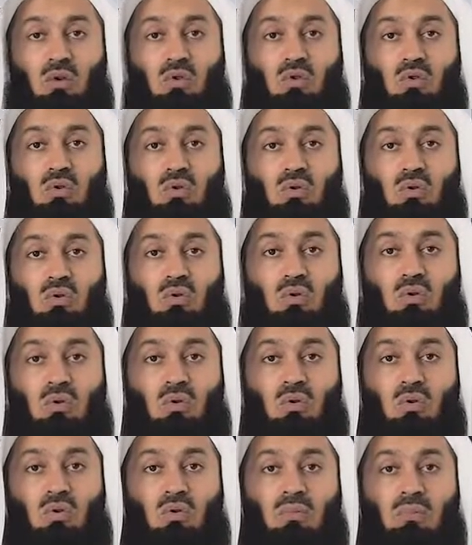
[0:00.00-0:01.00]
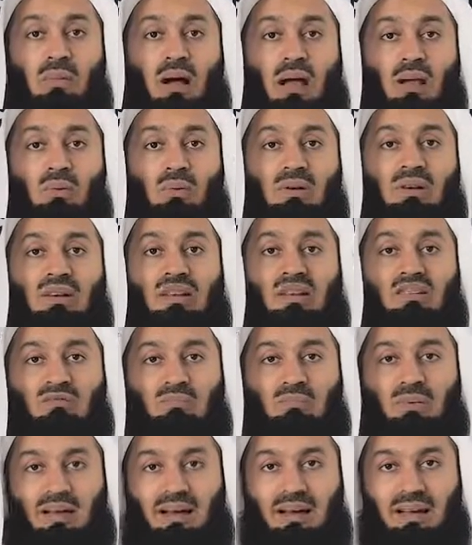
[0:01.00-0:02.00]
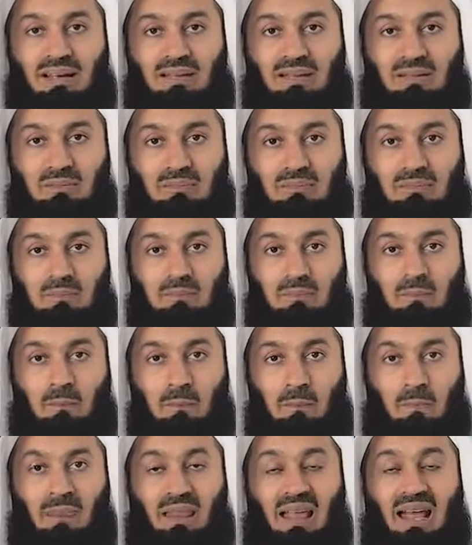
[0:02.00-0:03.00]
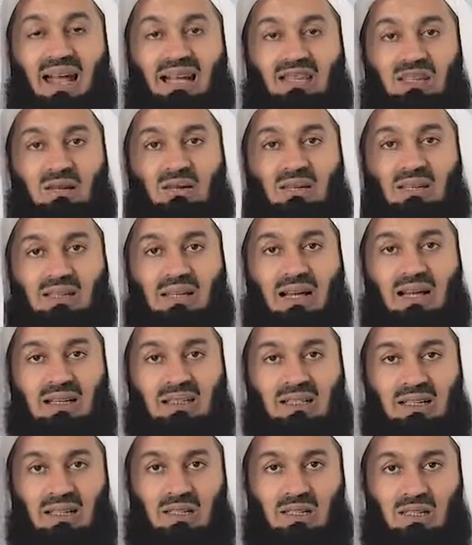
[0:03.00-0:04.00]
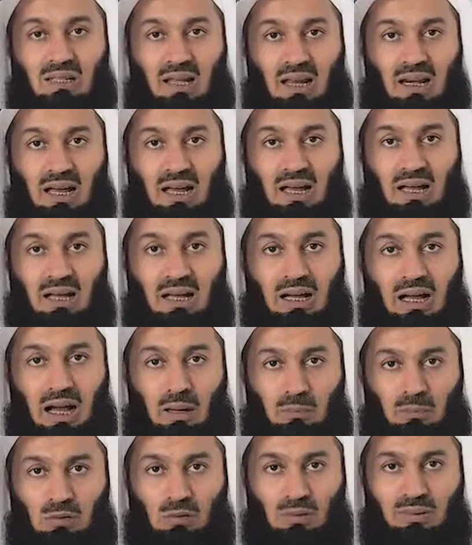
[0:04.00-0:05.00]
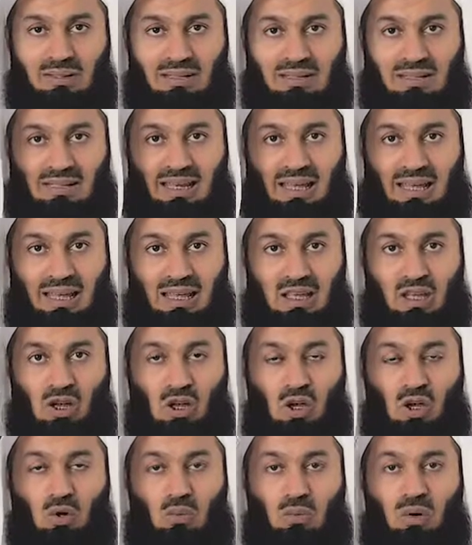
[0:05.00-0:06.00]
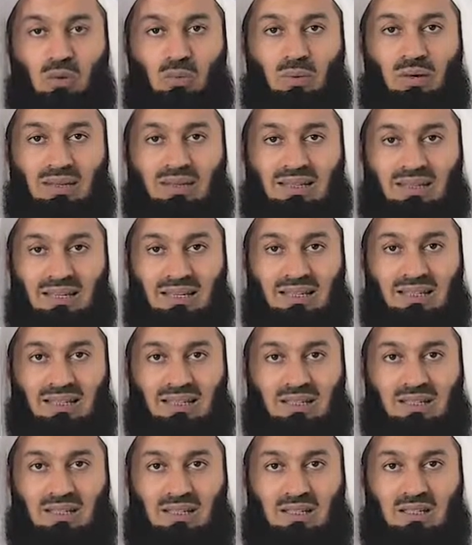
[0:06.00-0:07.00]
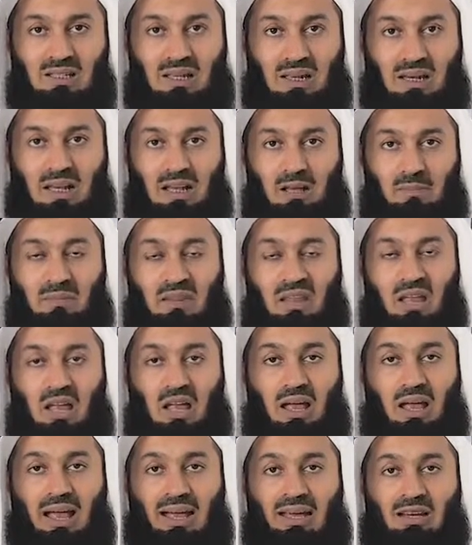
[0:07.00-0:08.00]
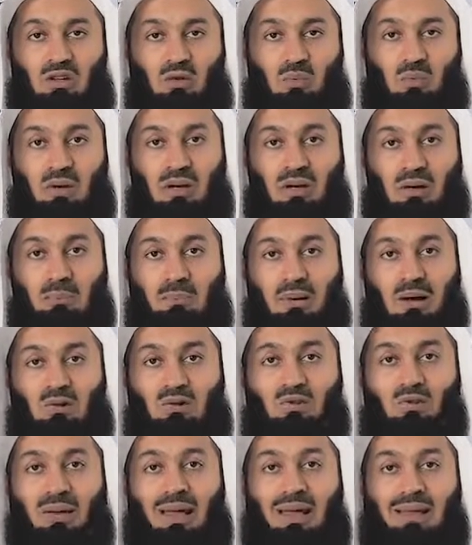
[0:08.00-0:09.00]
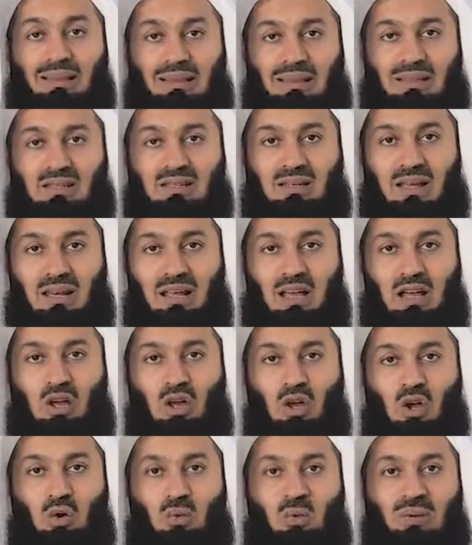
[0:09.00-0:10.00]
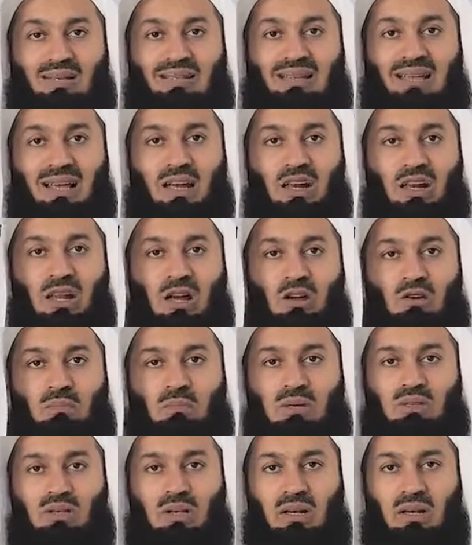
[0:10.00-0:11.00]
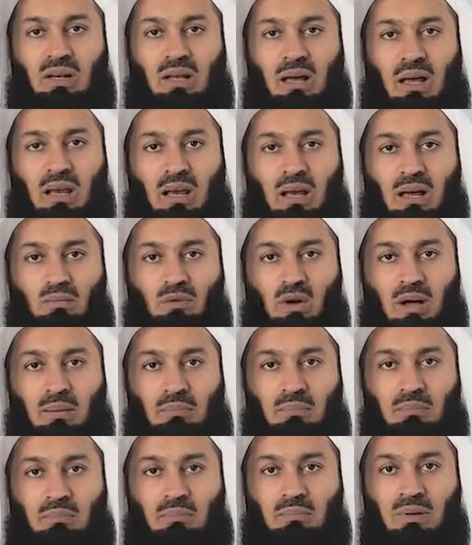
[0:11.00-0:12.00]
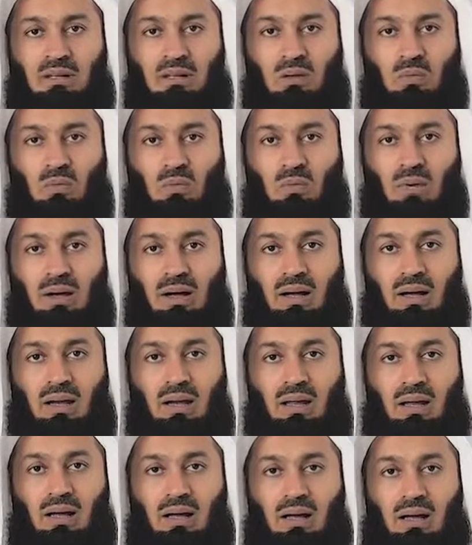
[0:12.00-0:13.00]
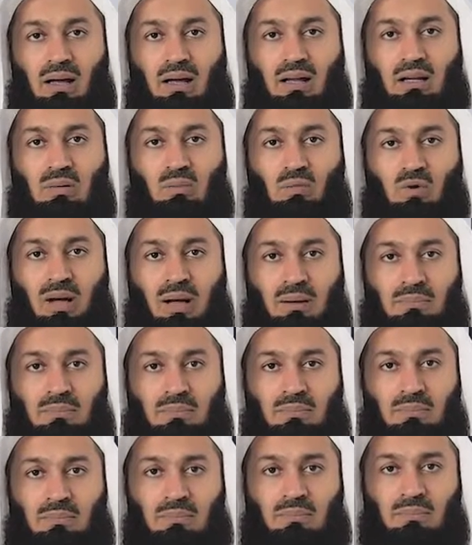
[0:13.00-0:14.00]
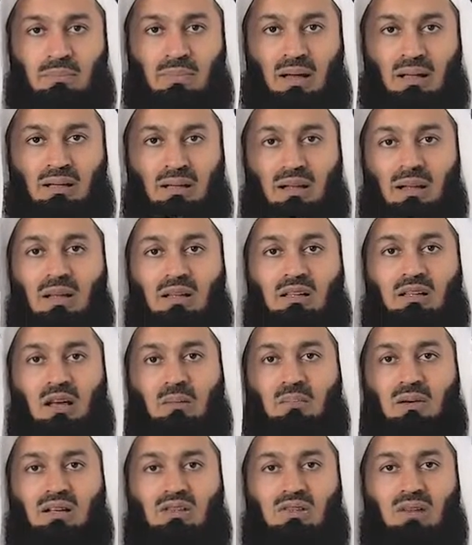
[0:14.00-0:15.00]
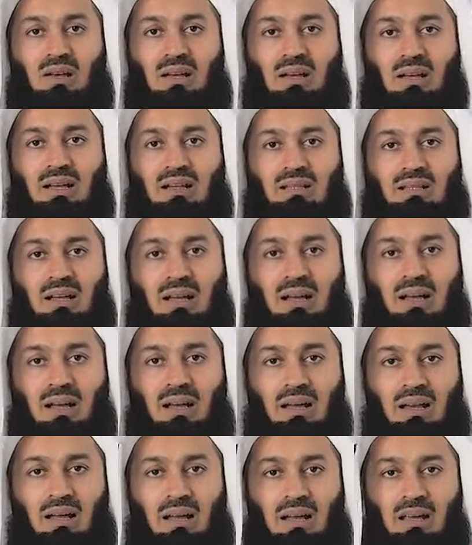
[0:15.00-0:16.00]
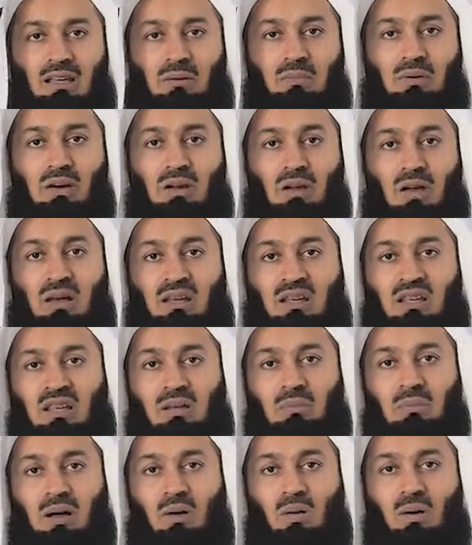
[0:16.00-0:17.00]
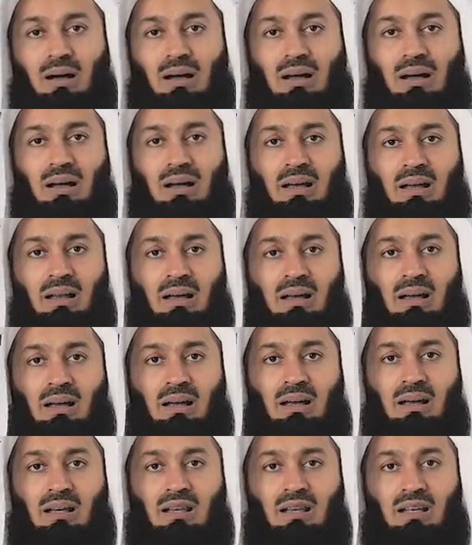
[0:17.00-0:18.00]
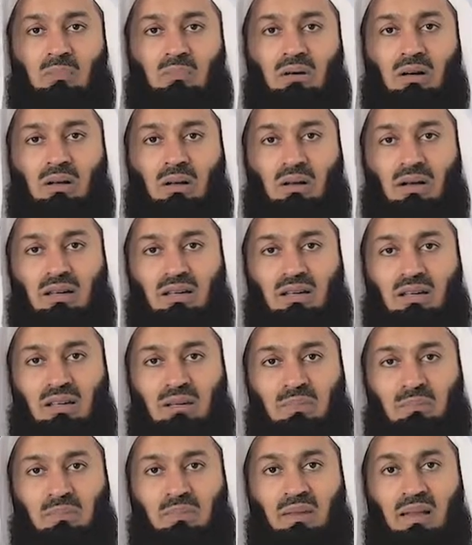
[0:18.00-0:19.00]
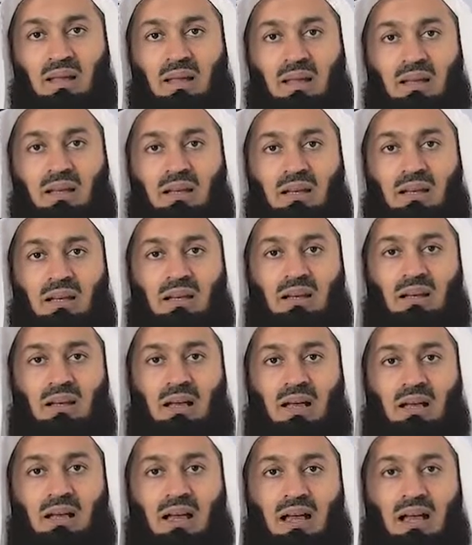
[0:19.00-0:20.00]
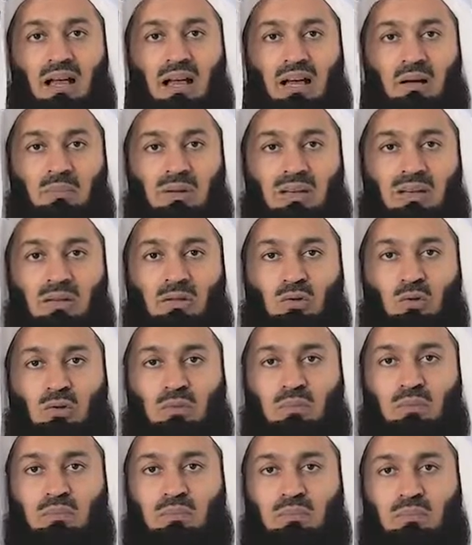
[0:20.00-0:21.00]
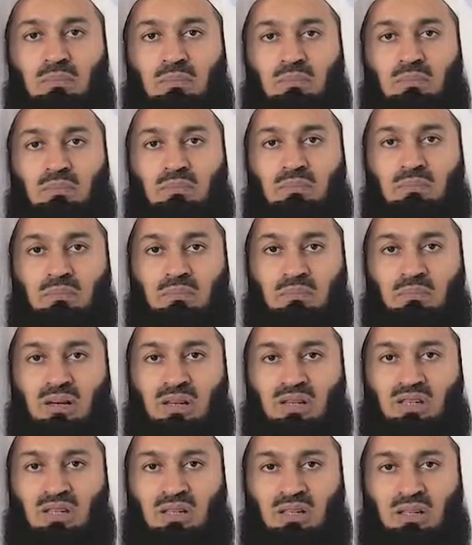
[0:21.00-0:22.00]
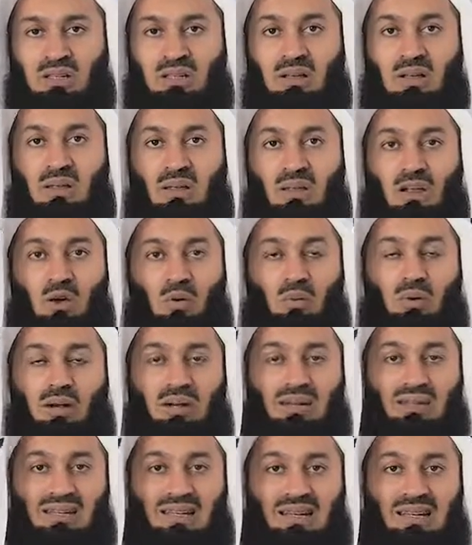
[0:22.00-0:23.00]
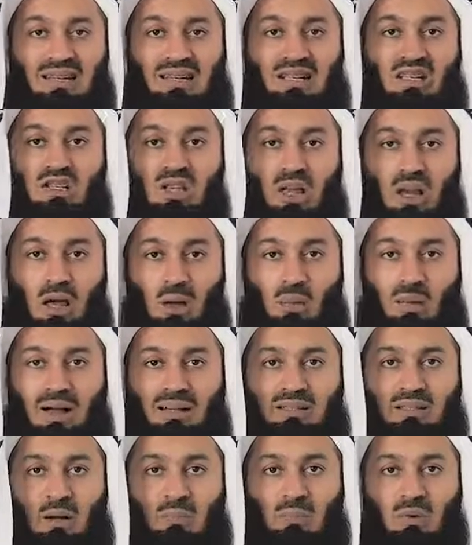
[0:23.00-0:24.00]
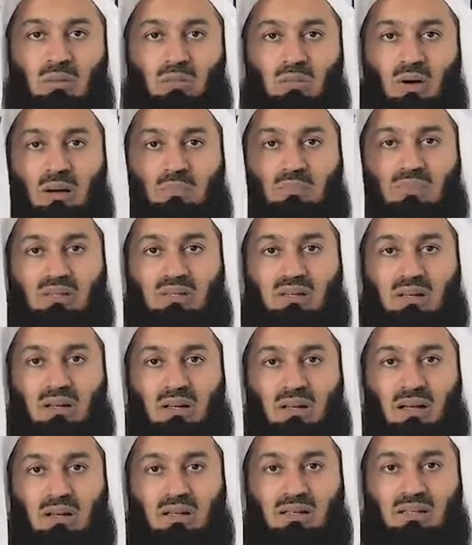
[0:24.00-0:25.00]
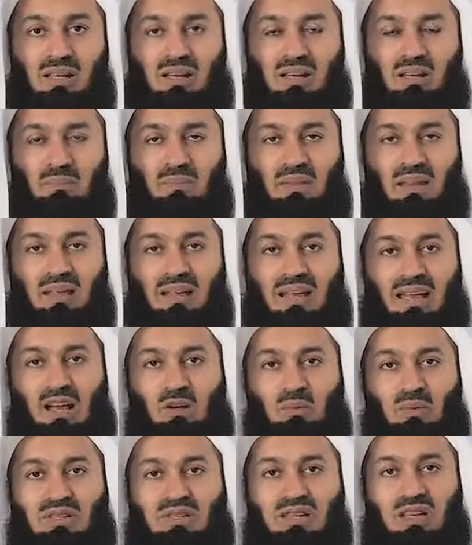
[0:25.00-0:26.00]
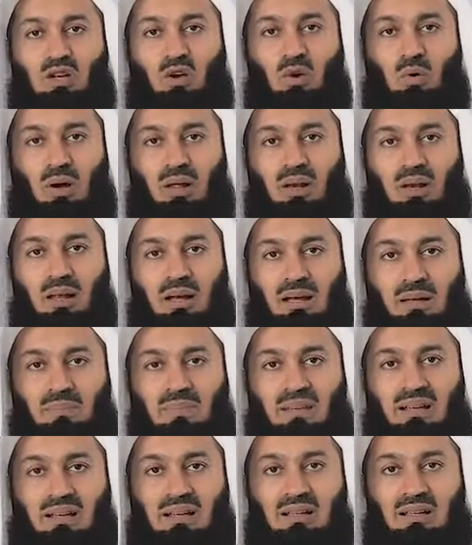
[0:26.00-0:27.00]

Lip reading: whom I will leave behind. As a result, in salah, up to this day, when we are seated in the salah and we are about to end the salah, we say, Allahumma salli ala Muhammadin wa ala ali Muhammad, kama sallaita ala Ibrahim wa ala ali Ibrahim, innaka hamidun majid. We are sending salawat upon Muhammad sallallahu alayhi wa sallam, and we're saying, oh Allah,